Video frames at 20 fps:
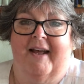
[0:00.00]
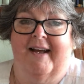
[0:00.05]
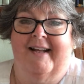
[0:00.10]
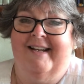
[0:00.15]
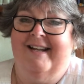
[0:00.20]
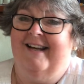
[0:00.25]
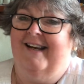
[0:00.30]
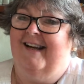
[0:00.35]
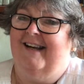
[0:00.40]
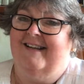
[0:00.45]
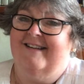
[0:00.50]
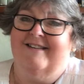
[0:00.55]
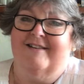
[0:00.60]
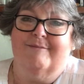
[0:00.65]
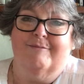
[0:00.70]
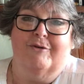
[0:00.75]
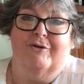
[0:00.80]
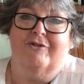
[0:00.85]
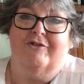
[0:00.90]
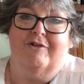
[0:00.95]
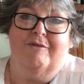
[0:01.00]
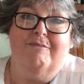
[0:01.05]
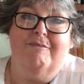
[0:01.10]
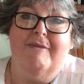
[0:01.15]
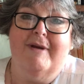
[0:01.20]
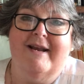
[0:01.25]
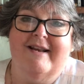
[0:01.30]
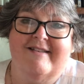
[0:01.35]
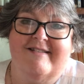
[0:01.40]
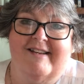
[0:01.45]
And it had the most
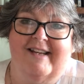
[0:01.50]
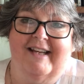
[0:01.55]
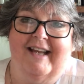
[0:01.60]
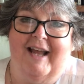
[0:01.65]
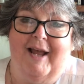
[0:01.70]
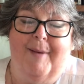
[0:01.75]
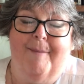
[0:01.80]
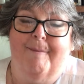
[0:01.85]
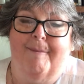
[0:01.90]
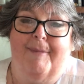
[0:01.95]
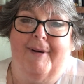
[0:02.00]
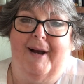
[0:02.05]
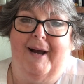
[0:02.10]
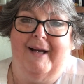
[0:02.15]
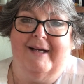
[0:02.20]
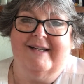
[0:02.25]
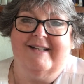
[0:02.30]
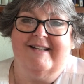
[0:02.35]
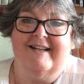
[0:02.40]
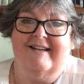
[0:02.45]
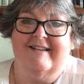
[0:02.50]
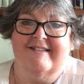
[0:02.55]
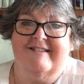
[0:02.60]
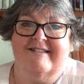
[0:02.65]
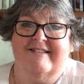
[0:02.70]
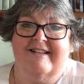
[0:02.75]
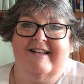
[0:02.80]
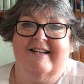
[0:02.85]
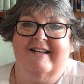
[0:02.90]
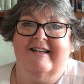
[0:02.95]
amazing impact
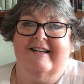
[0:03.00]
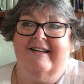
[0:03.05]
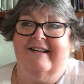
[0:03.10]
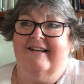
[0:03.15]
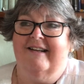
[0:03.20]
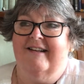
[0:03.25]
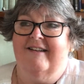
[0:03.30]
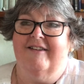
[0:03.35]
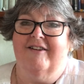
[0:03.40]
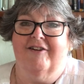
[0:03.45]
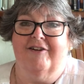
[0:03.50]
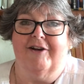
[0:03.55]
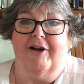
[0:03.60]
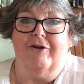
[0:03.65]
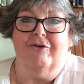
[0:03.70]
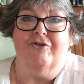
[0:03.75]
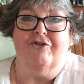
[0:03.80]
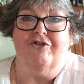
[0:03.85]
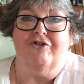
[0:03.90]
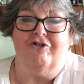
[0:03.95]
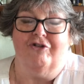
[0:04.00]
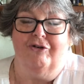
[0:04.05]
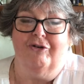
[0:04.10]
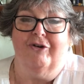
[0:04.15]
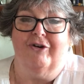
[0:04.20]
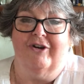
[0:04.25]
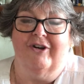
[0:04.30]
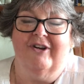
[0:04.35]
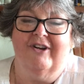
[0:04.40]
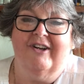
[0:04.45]
as the ground
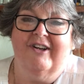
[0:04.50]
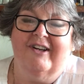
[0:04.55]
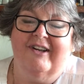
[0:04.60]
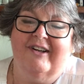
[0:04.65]
shook